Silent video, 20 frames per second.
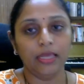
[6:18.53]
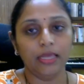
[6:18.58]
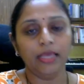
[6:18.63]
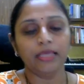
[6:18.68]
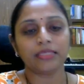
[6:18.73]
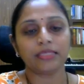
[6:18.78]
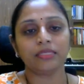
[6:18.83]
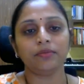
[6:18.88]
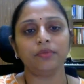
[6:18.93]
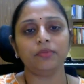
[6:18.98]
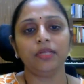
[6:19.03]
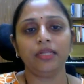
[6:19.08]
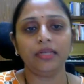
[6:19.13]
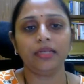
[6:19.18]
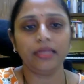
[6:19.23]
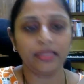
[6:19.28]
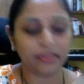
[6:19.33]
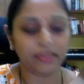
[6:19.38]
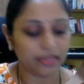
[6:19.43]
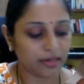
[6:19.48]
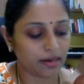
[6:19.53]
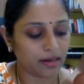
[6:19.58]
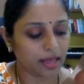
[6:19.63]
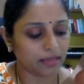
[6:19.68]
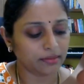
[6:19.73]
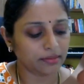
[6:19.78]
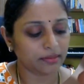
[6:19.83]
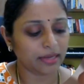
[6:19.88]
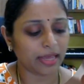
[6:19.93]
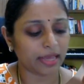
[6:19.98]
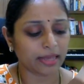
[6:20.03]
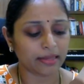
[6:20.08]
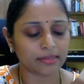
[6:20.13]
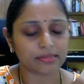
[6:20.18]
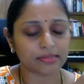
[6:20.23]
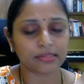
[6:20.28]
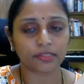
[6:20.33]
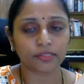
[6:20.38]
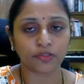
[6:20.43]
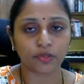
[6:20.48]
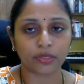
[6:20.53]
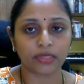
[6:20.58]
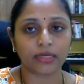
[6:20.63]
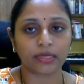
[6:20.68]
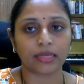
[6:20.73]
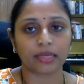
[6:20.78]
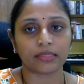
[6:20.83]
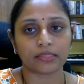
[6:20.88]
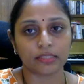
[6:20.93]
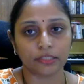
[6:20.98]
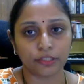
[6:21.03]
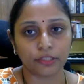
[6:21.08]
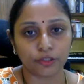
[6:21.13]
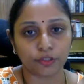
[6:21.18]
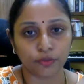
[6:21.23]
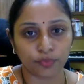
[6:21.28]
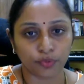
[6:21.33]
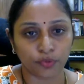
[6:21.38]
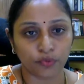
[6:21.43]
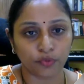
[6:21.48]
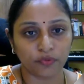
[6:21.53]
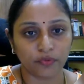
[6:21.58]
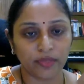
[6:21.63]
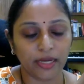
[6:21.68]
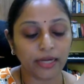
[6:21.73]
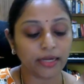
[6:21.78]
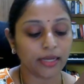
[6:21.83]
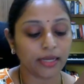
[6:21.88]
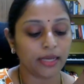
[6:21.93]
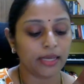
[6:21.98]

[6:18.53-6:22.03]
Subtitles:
Similarly, there are other angles that you can consider to prove that